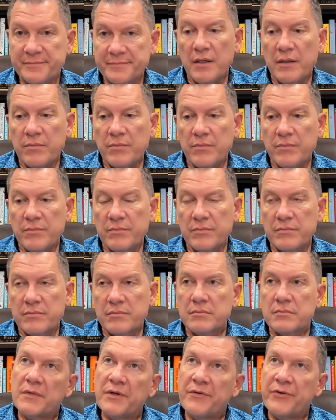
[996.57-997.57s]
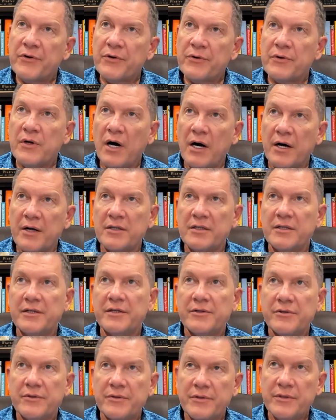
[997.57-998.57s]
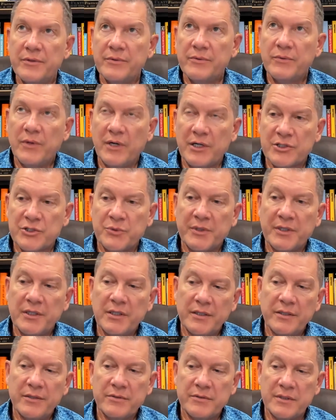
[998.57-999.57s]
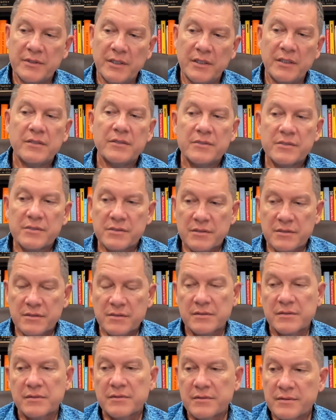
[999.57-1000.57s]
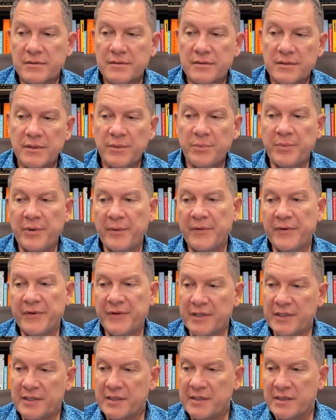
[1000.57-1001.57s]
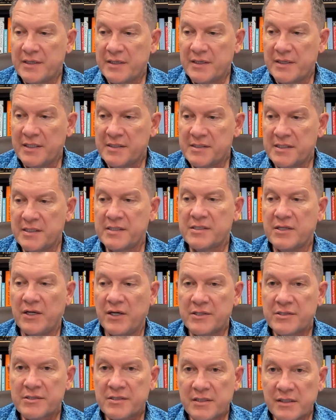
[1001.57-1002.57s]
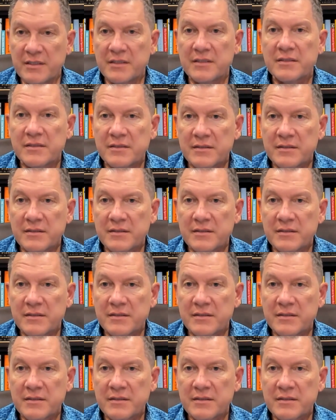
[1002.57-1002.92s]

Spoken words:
And if you're not a leader and you watch what a leader does, you probably think that's exhausting.